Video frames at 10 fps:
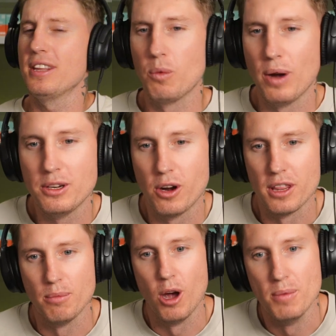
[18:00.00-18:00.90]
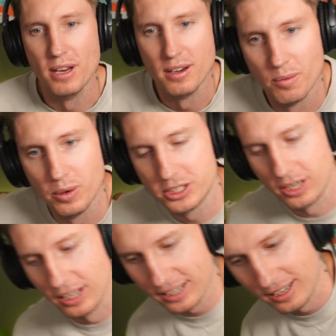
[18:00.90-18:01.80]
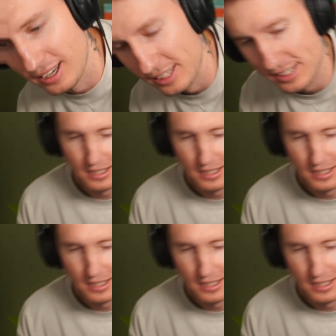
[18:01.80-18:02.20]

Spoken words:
we're doing at the moment, which it's